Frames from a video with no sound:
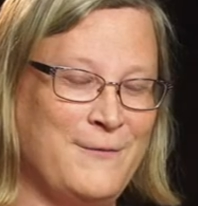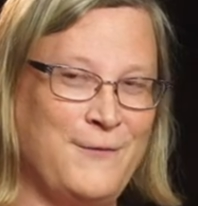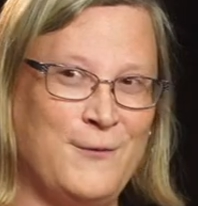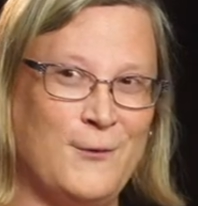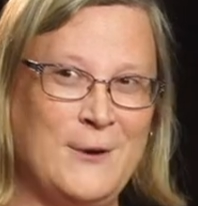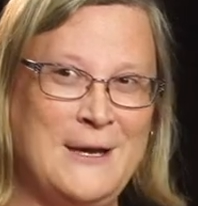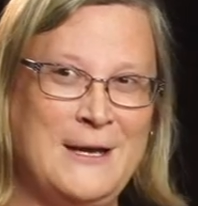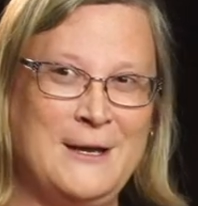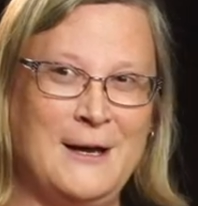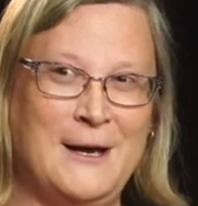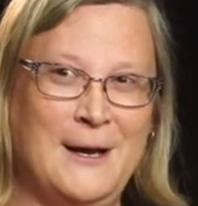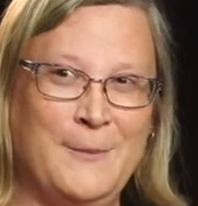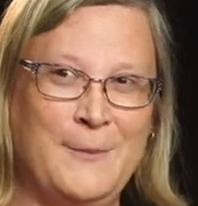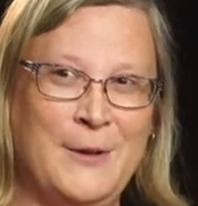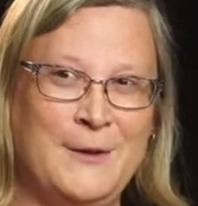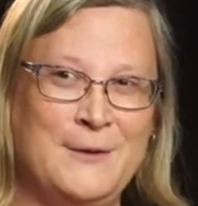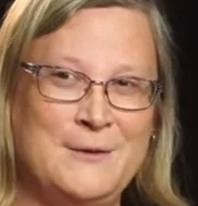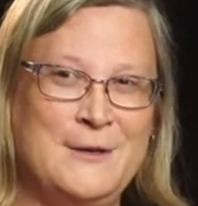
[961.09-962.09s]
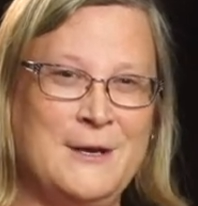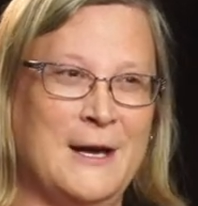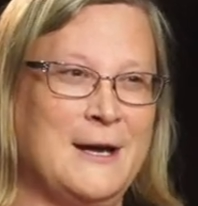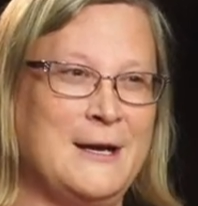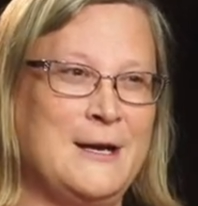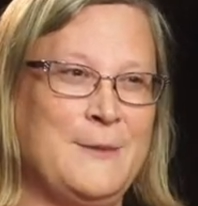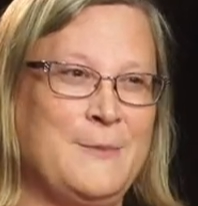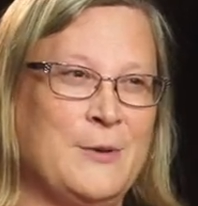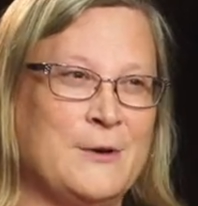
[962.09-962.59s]
free up
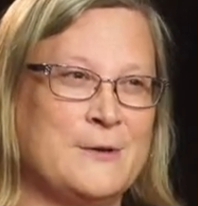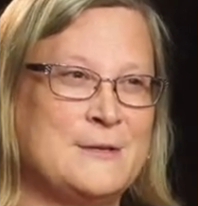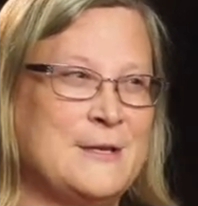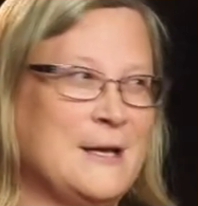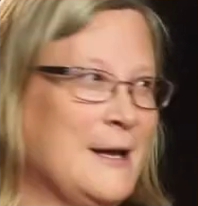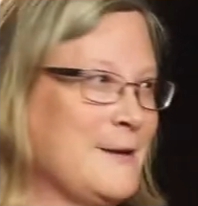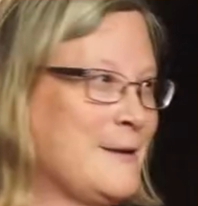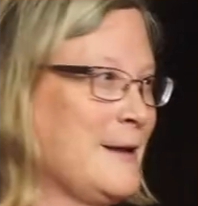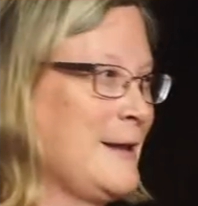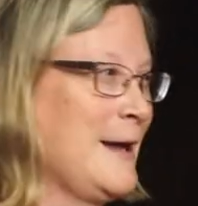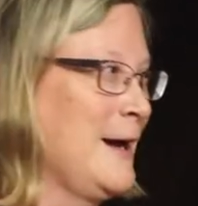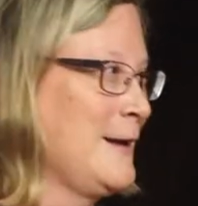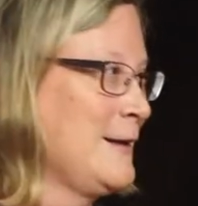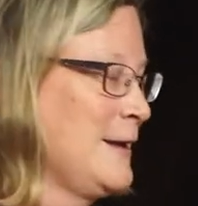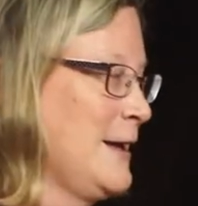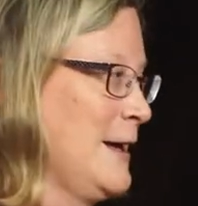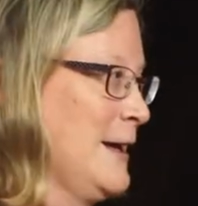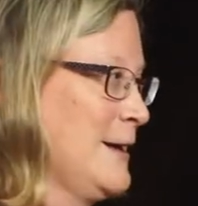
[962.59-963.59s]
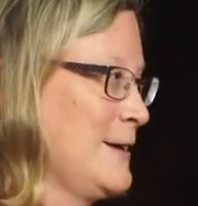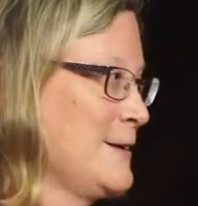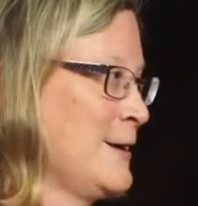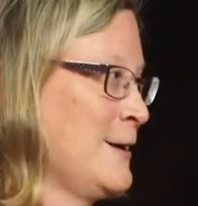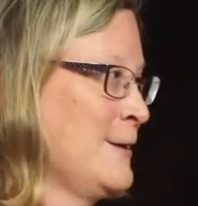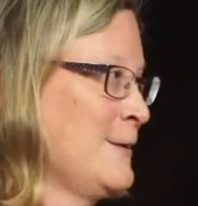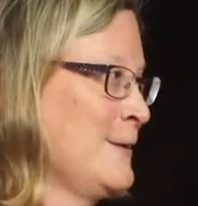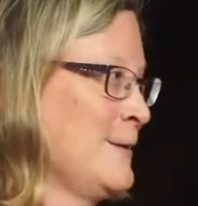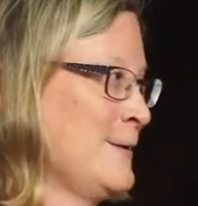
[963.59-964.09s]
90% of that land,
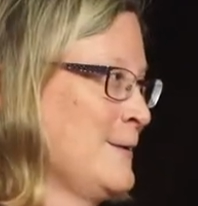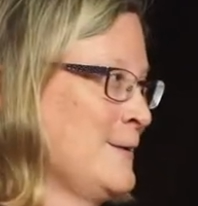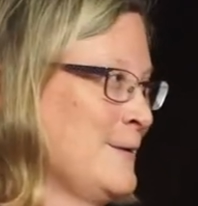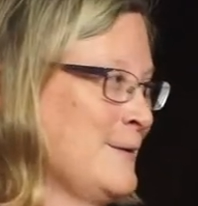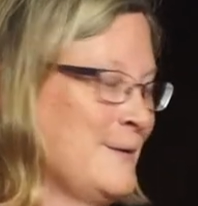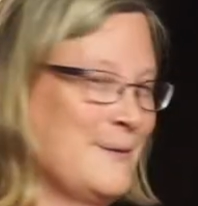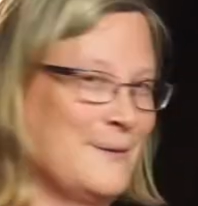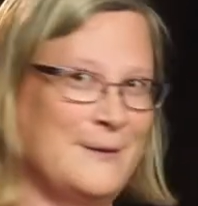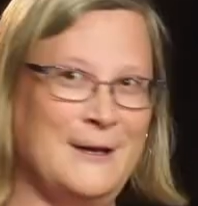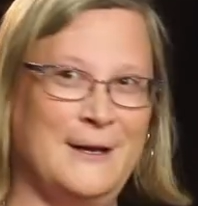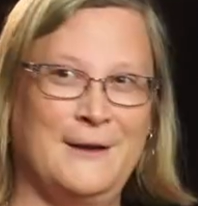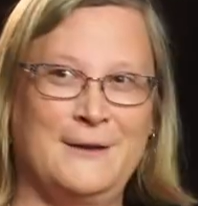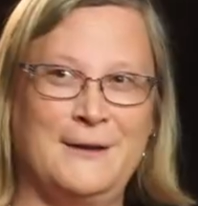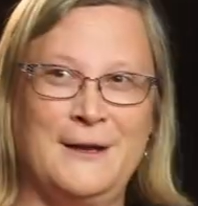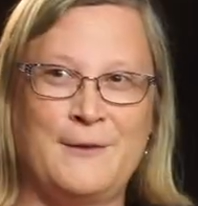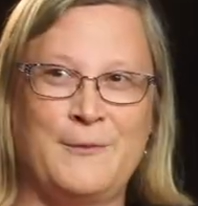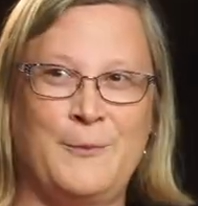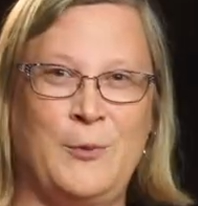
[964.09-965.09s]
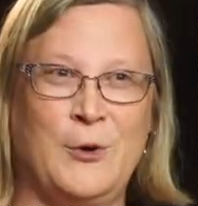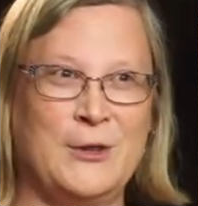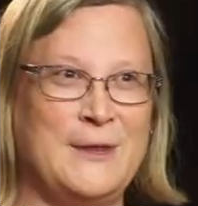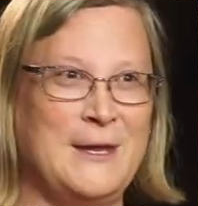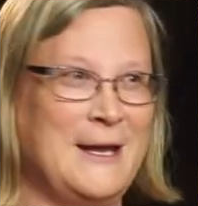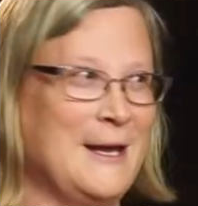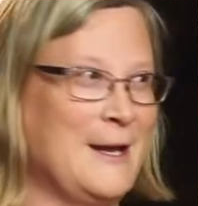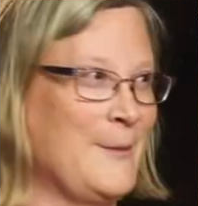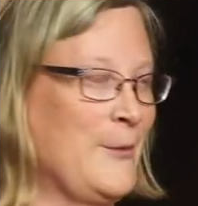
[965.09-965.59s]
let's put
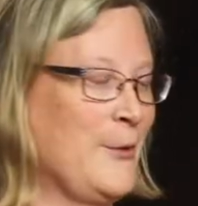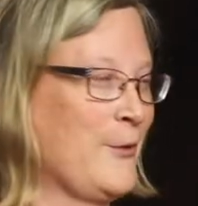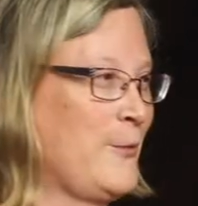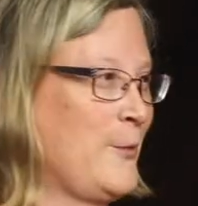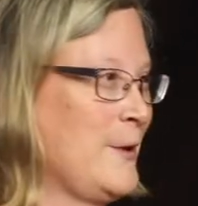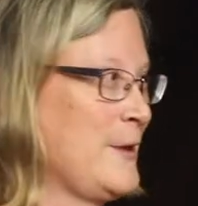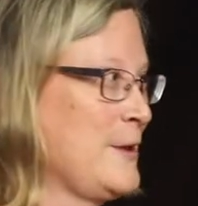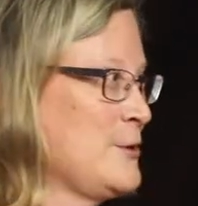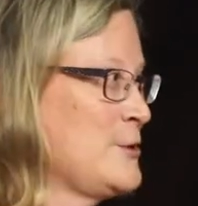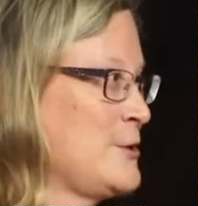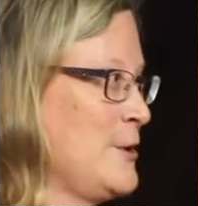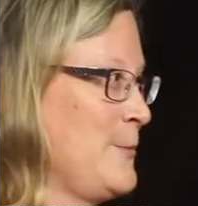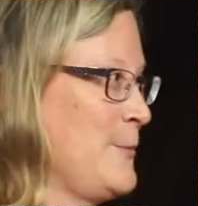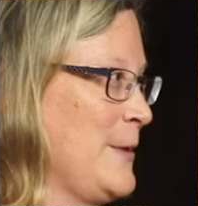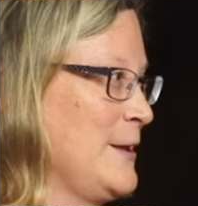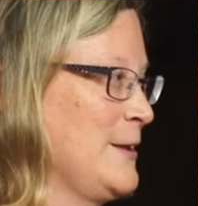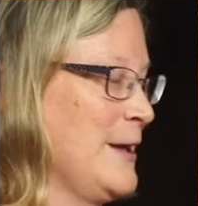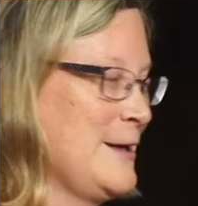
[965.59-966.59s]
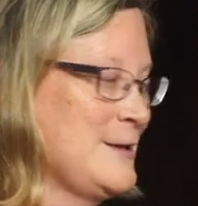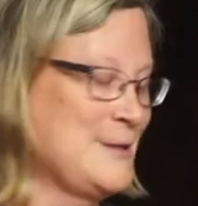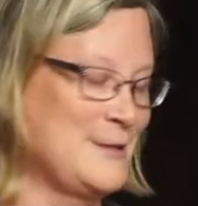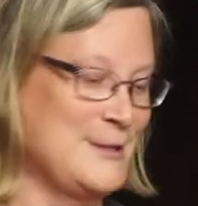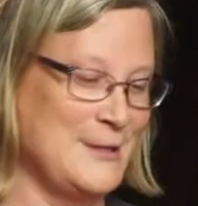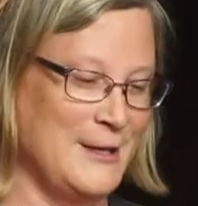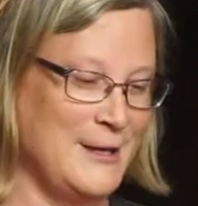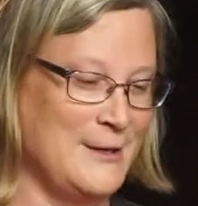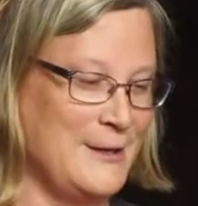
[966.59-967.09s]
the animals where they should be.
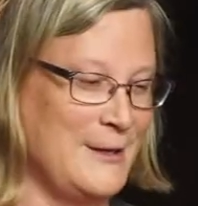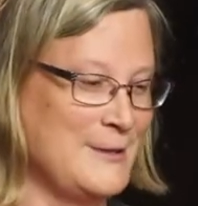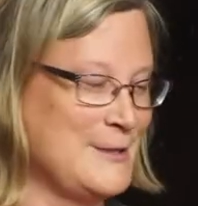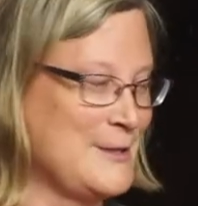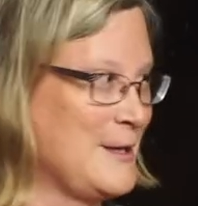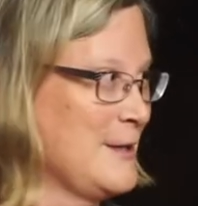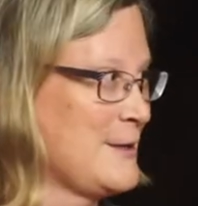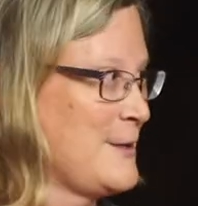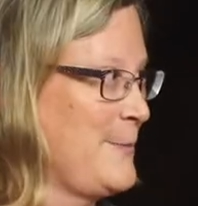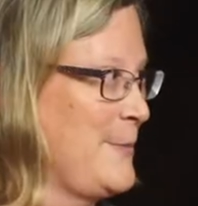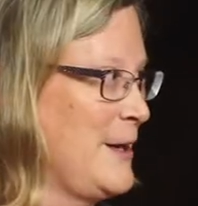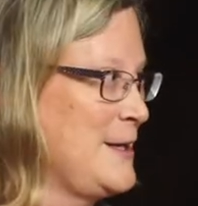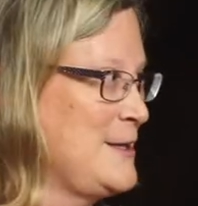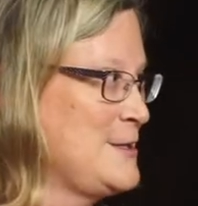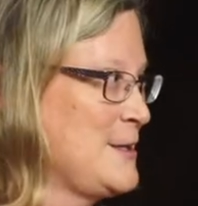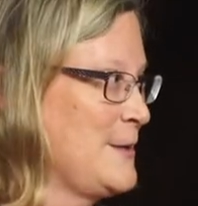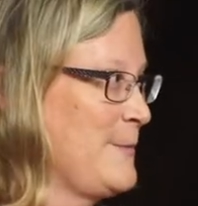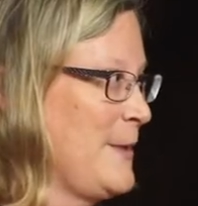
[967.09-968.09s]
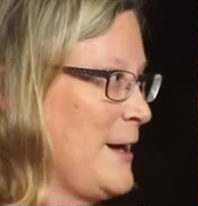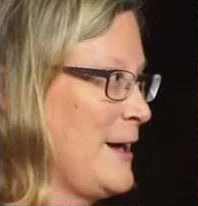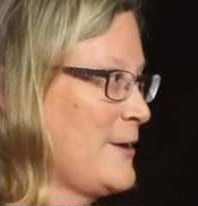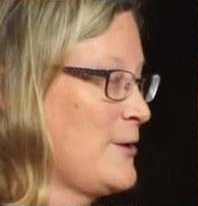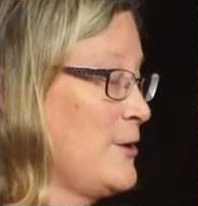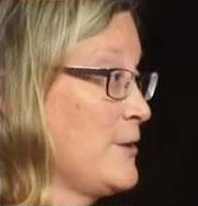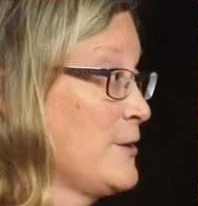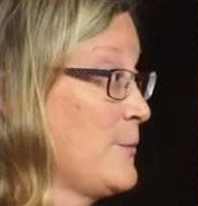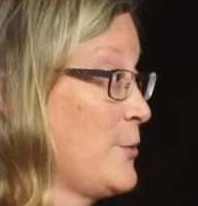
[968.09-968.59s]
Let's get the bison back
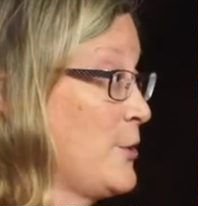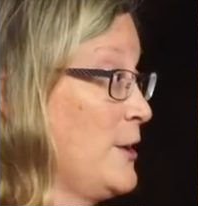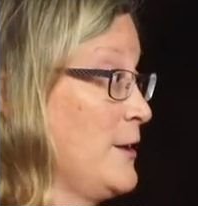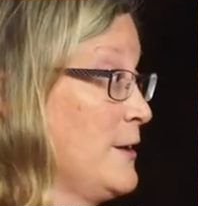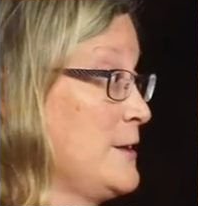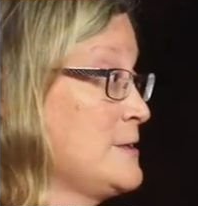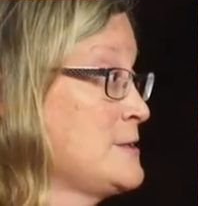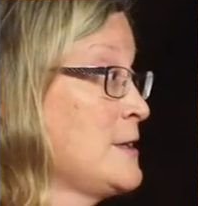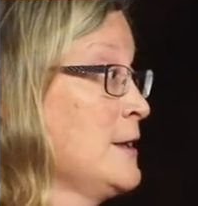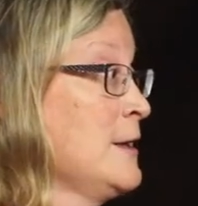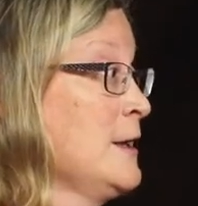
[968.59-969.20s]
on the prairies.